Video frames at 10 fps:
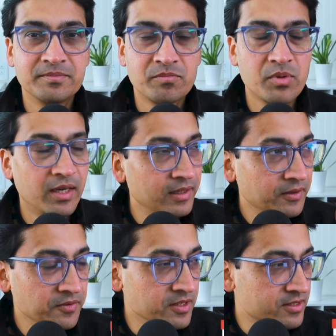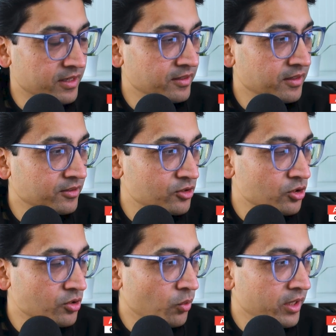I love this. And I think
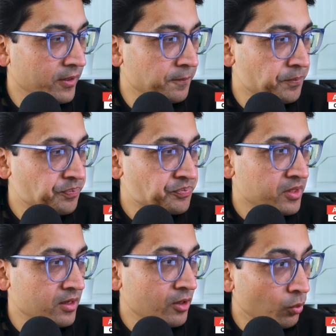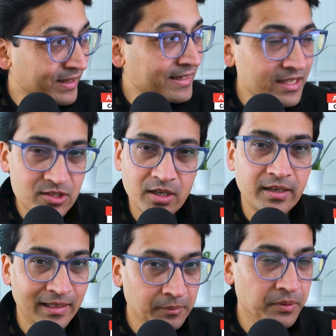the way when they start
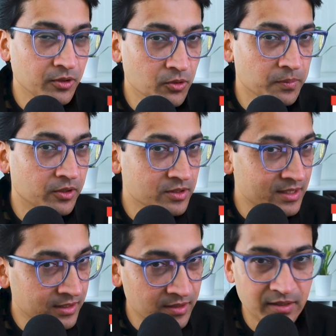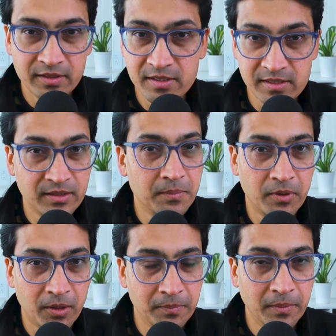helping you because they either understand the
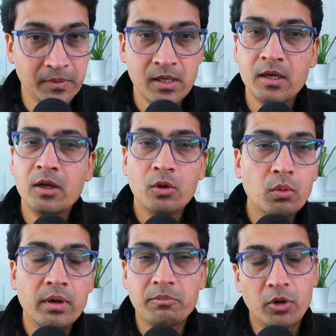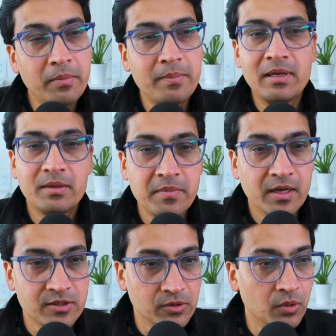problem, or maybe let me
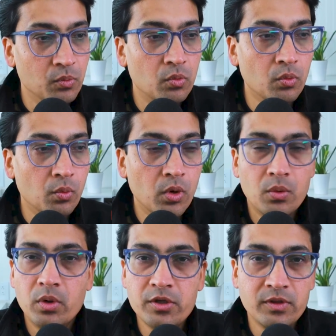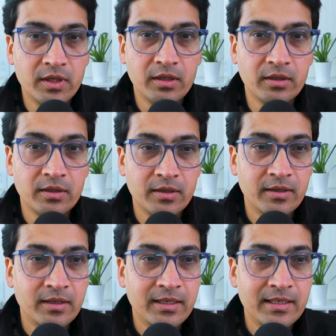ask you though, what do you think
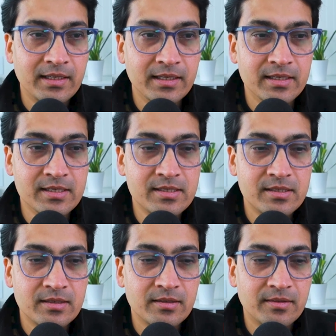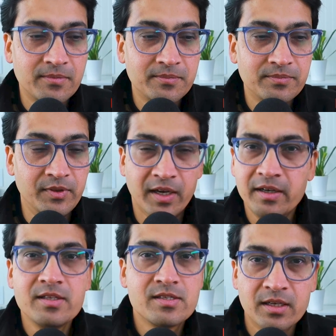is their
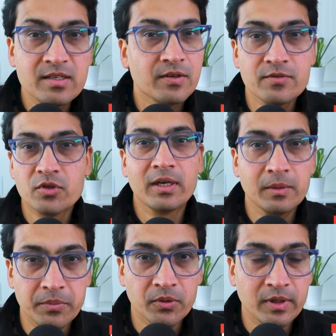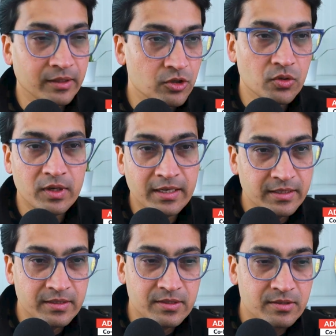incentive to help you? Like, do you
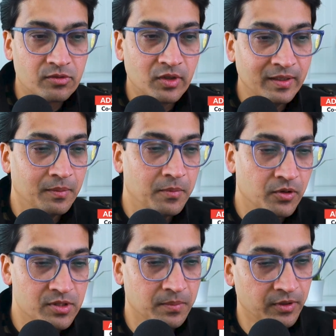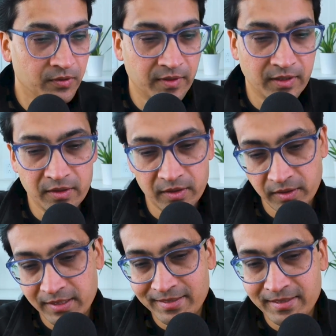guys think about some kind of, are there
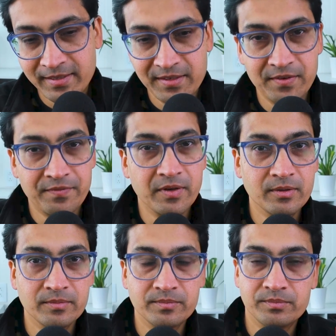different